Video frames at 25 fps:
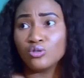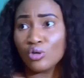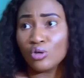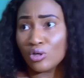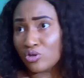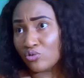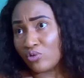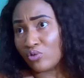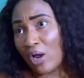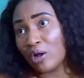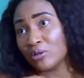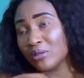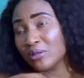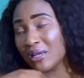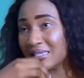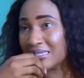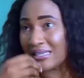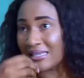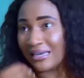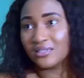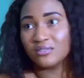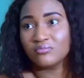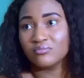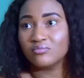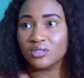Just try and
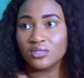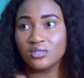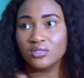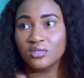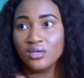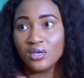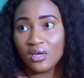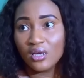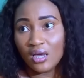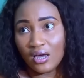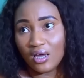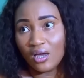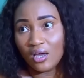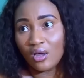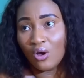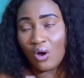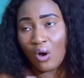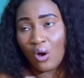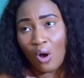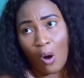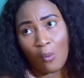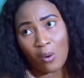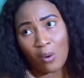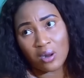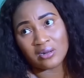understand me. Eh?
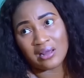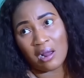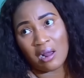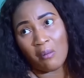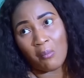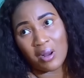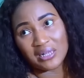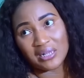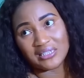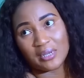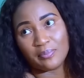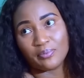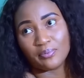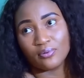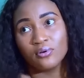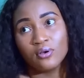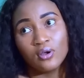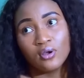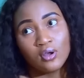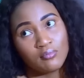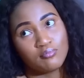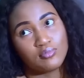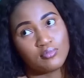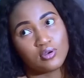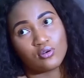Oh, one can watch up.
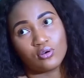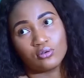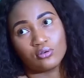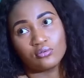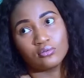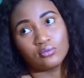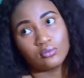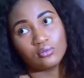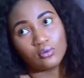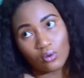You can.